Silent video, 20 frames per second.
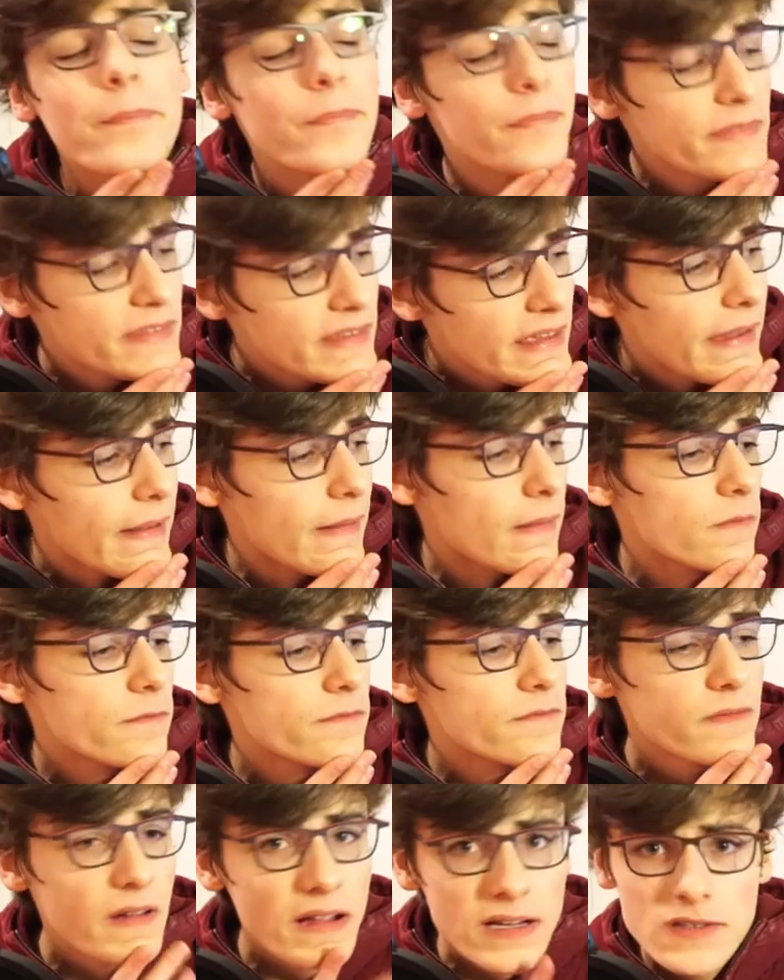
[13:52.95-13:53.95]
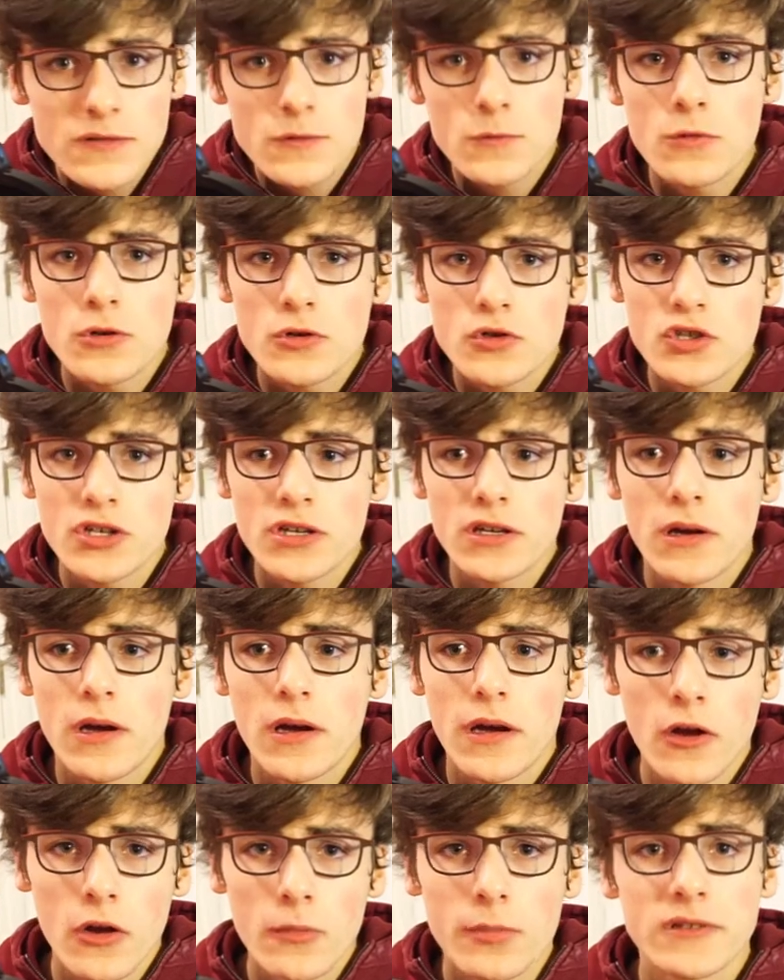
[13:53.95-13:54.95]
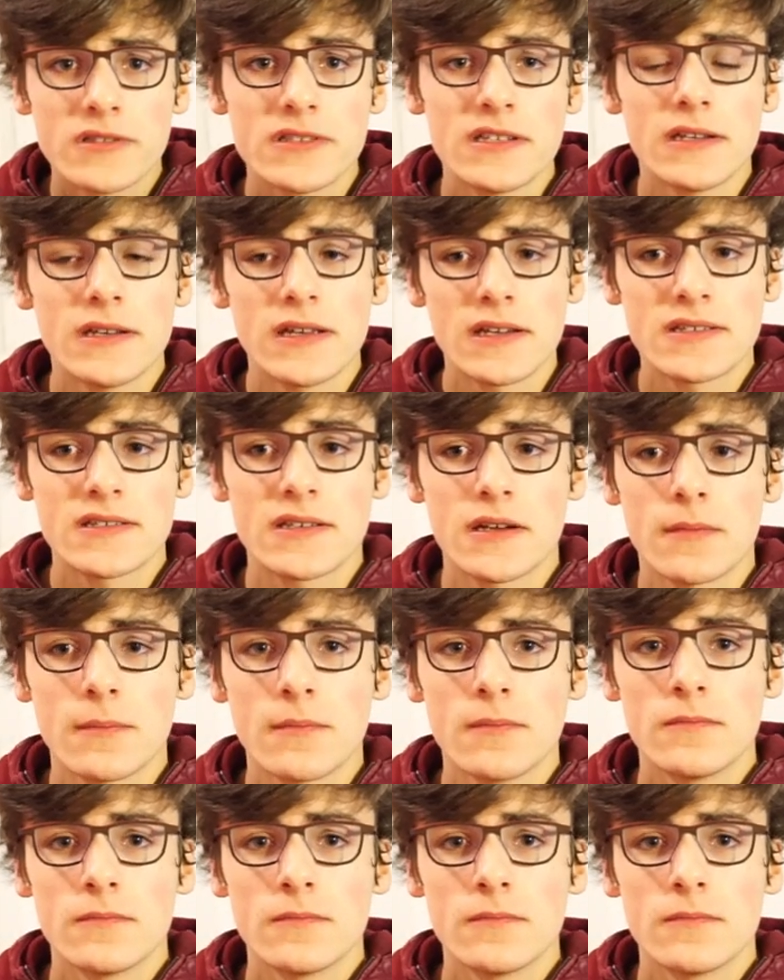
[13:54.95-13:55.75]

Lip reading: yeah, thanks for watching. I hope I'll see you next time.